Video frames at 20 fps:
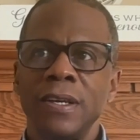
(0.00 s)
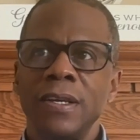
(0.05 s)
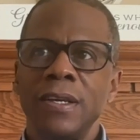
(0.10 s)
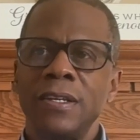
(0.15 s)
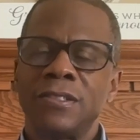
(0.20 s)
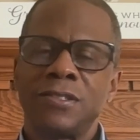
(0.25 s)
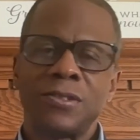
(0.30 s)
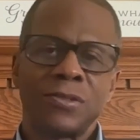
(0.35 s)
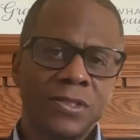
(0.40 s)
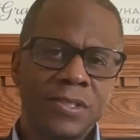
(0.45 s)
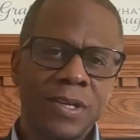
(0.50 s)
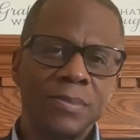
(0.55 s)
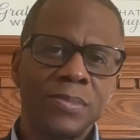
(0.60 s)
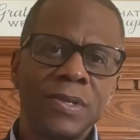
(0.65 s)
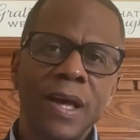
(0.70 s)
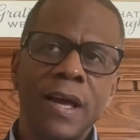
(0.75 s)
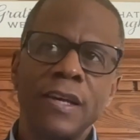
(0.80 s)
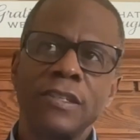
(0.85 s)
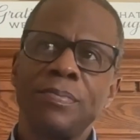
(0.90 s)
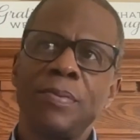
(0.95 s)
And so
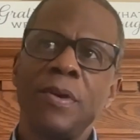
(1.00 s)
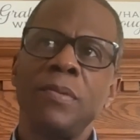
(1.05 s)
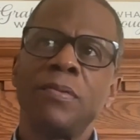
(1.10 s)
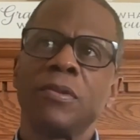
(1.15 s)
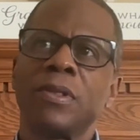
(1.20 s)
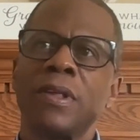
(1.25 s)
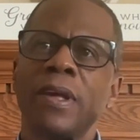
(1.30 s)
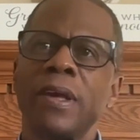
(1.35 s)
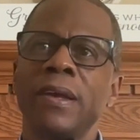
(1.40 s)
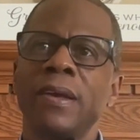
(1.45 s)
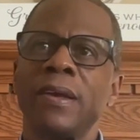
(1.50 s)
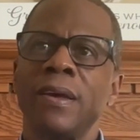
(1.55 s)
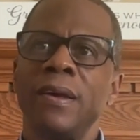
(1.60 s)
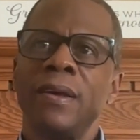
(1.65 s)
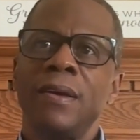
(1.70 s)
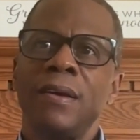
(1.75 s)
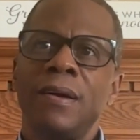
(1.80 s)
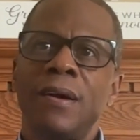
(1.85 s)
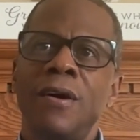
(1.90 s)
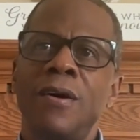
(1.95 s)
sometimes people think,
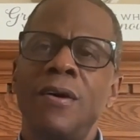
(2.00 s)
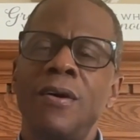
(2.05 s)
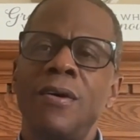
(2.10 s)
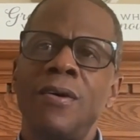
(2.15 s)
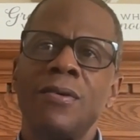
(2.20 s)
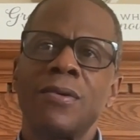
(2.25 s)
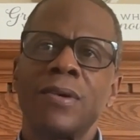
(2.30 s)
oh,